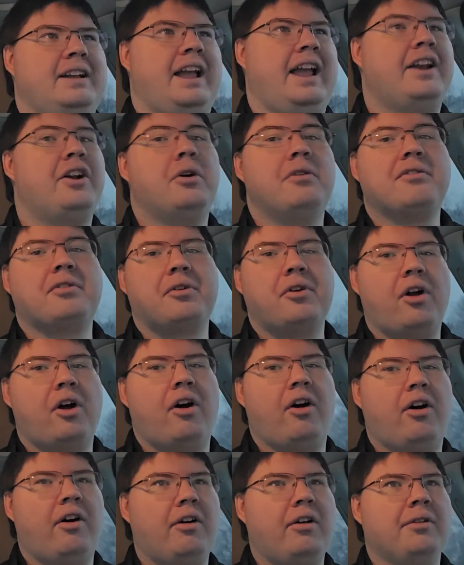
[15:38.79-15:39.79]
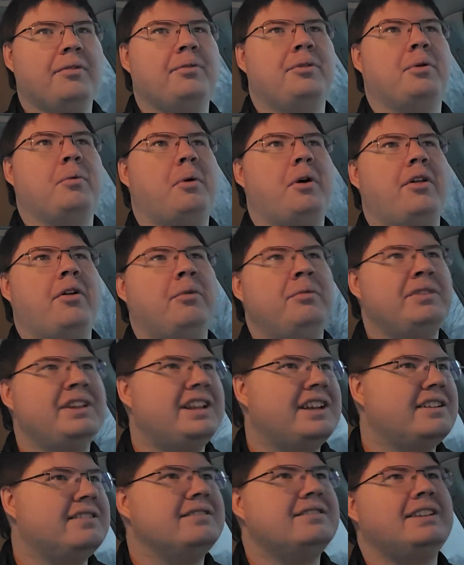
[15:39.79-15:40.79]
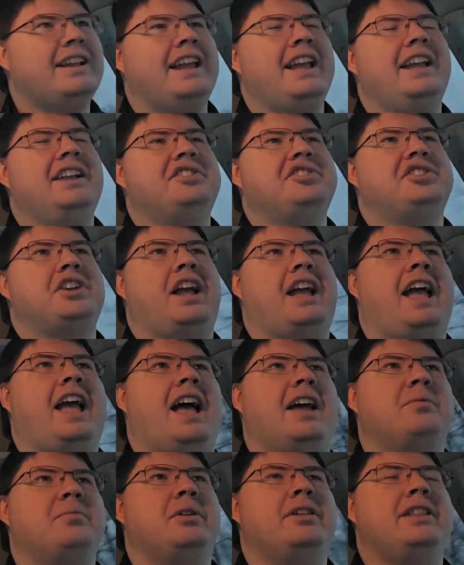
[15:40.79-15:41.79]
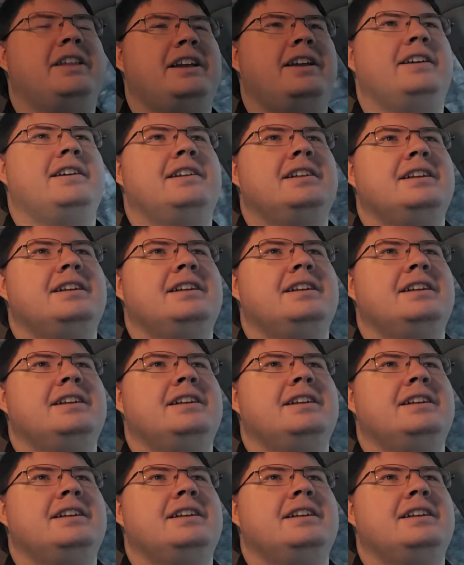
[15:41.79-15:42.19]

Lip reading: And overall, the only hitch I had with it